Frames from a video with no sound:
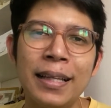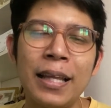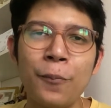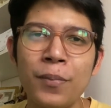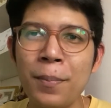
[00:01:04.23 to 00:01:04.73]

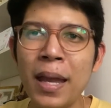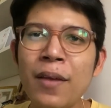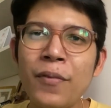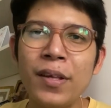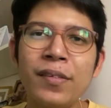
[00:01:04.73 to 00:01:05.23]
Now, the
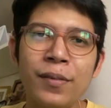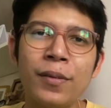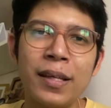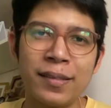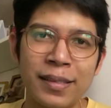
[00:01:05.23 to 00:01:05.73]
main reason
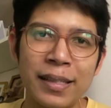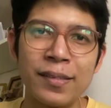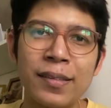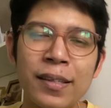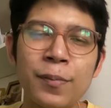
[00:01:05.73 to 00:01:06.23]
is
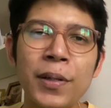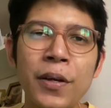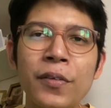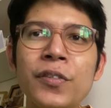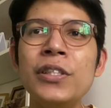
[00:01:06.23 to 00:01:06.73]
this, is
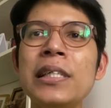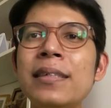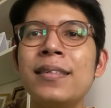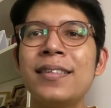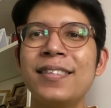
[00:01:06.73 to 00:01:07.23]
because
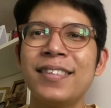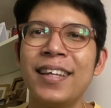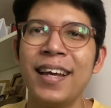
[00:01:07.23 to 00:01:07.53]
Jesus,